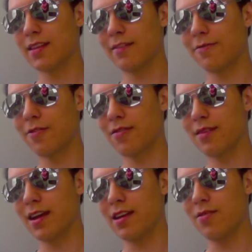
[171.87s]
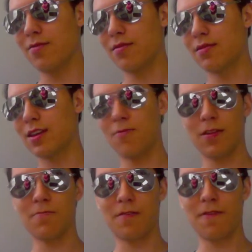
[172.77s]
the 4th I know he
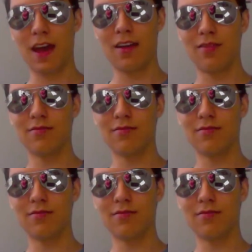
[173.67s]
will prevail.